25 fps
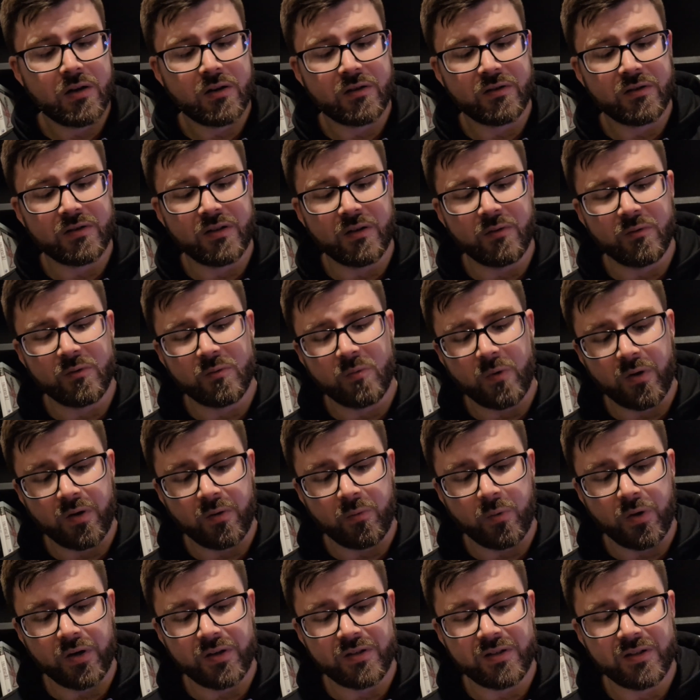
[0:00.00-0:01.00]
because it was one I
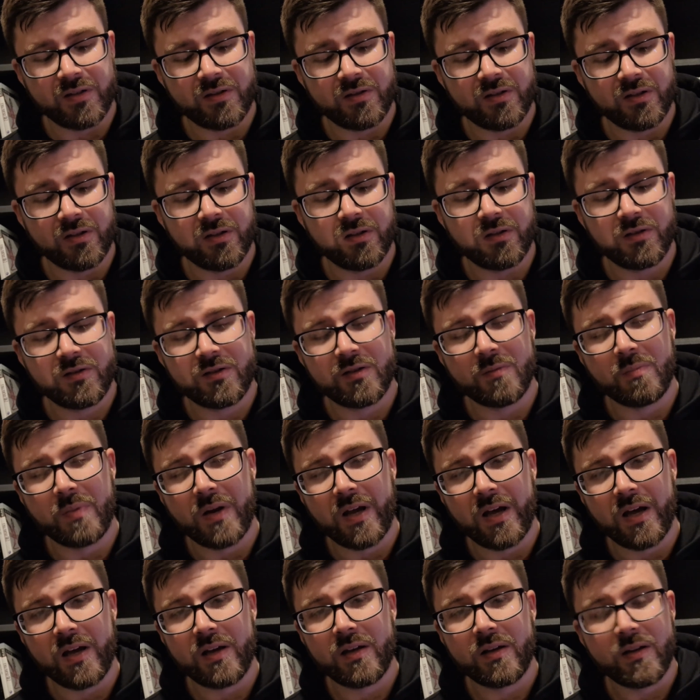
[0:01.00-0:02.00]
wanted to
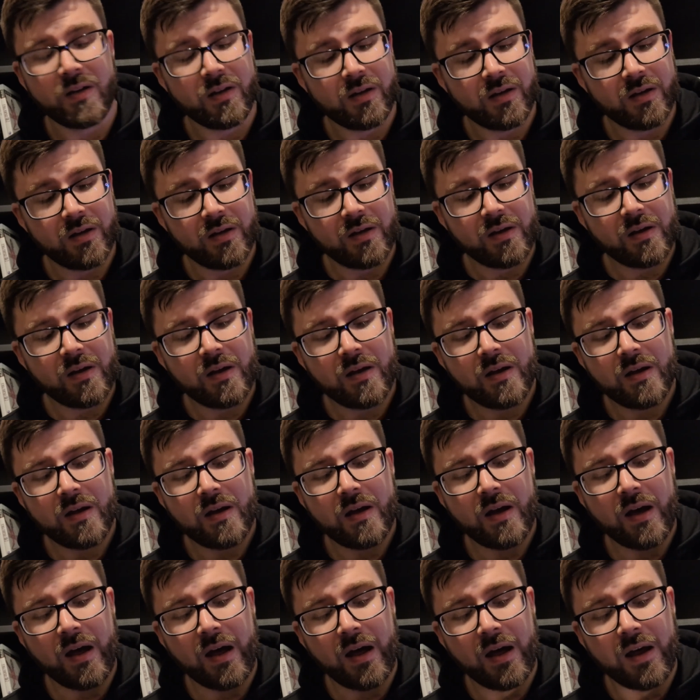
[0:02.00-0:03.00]
play,
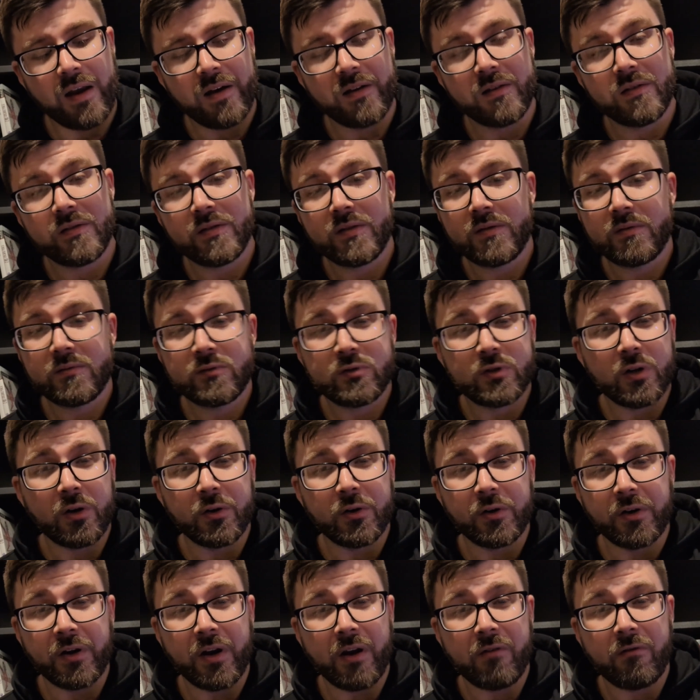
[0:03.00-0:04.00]
and
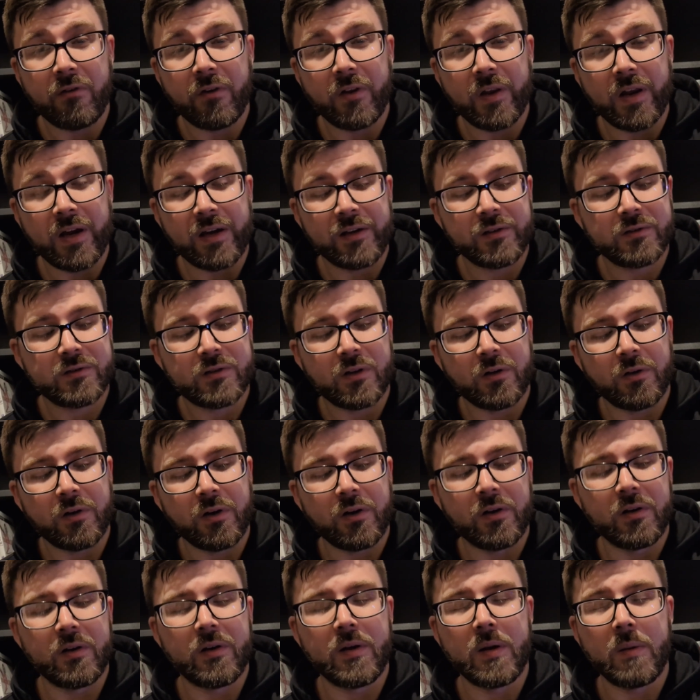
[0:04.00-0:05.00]
sold on everything else. Sold
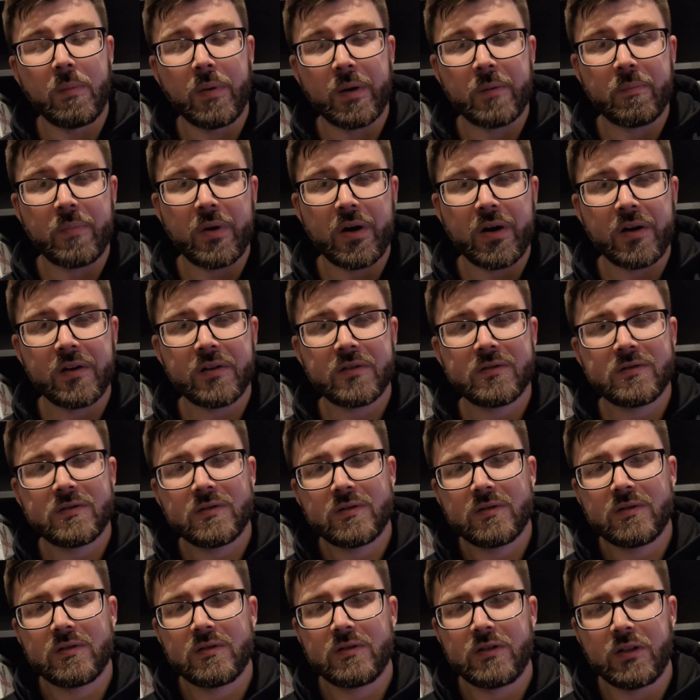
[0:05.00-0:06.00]
on the big
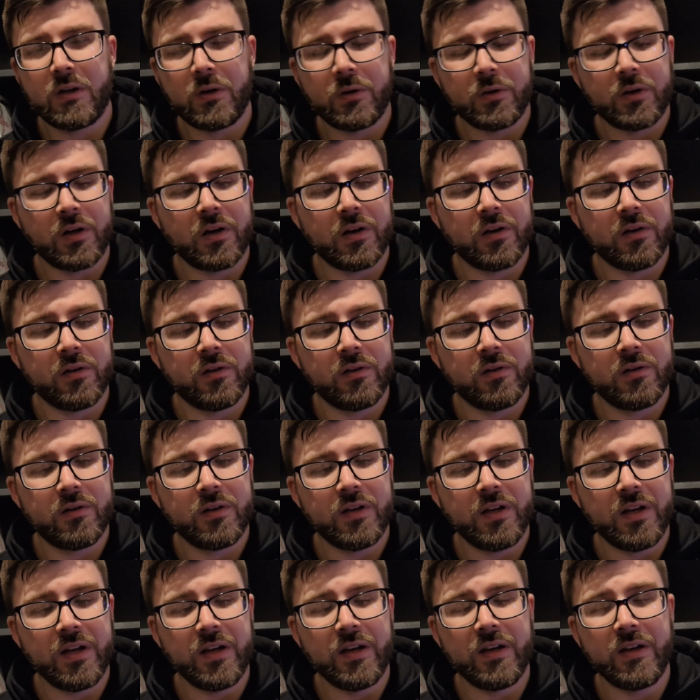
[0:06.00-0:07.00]
box, sold on
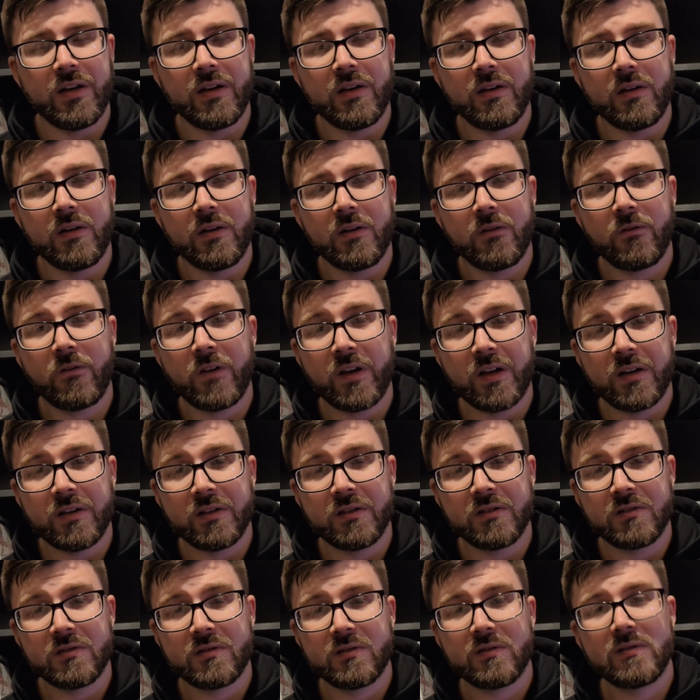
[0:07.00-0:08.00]
the
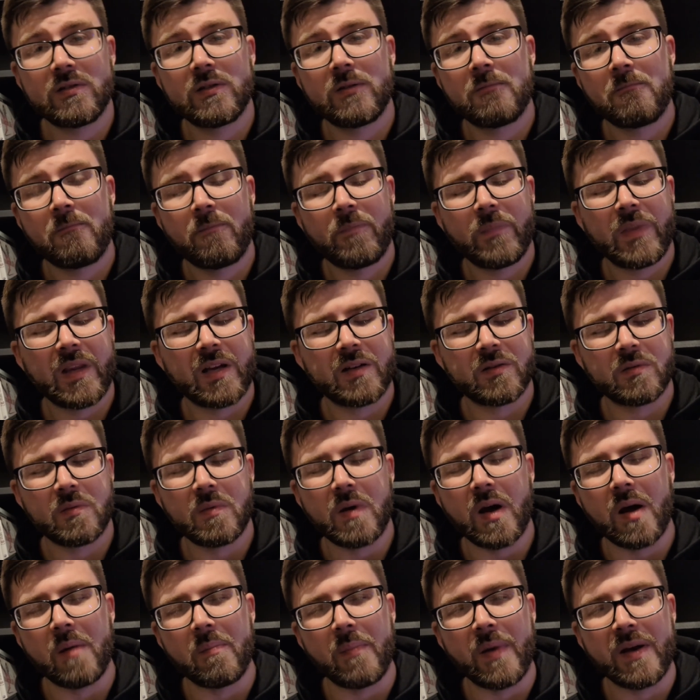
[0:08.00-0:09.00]
figures, because
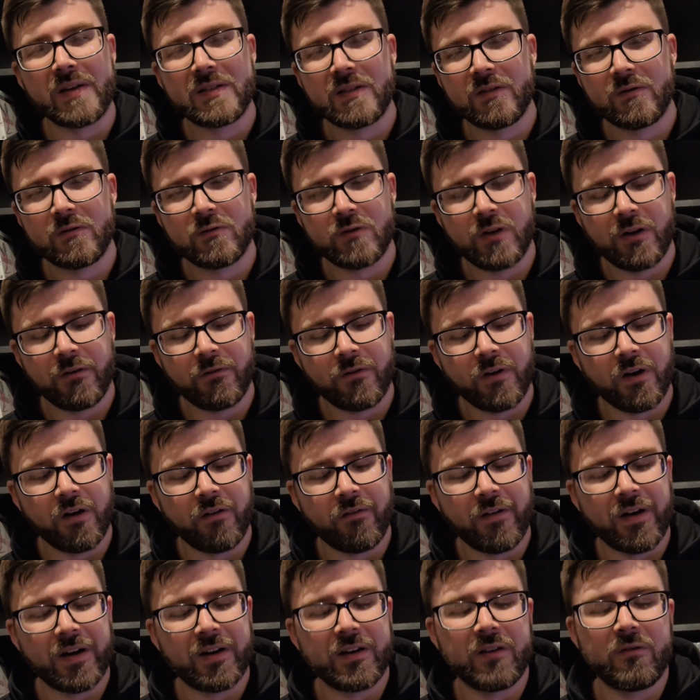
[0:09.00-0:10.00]
I'm not a massive Street
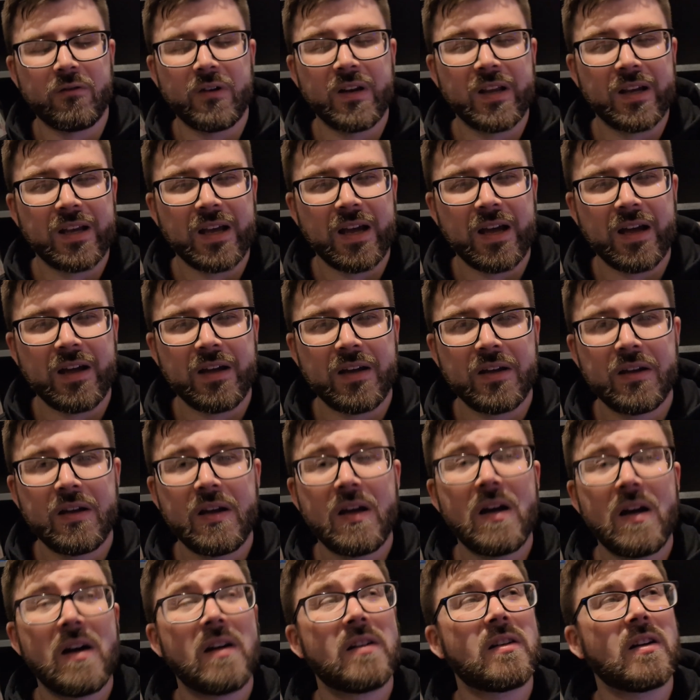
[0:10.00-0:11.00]
Fighter fan. I didn't really care.
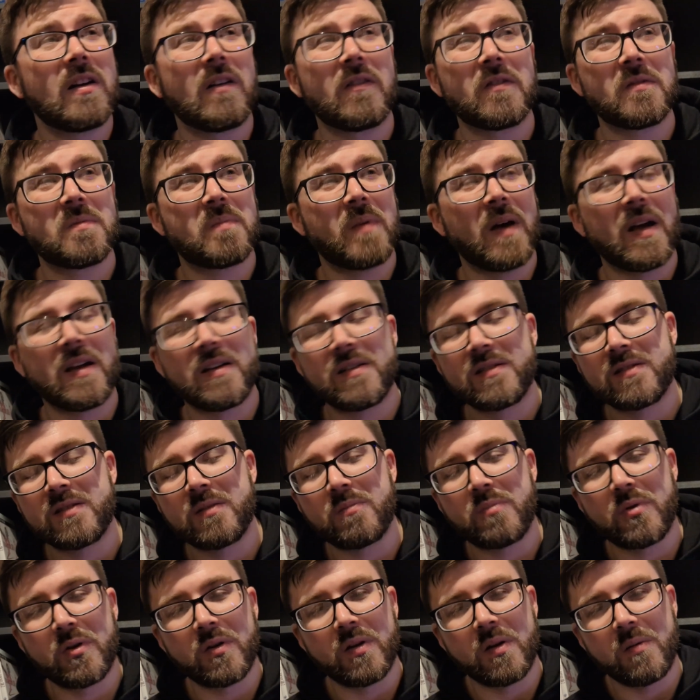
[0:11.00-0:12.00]
I don't have space
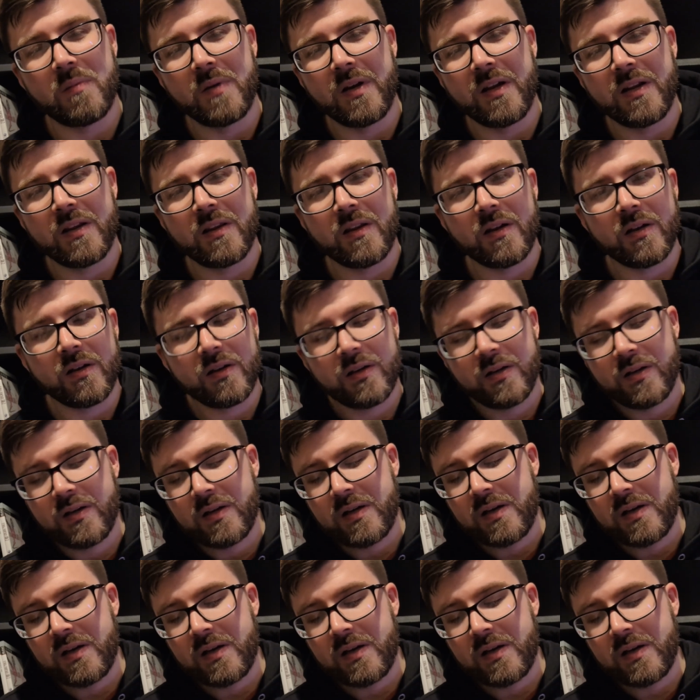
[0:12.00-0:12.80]
to put them either.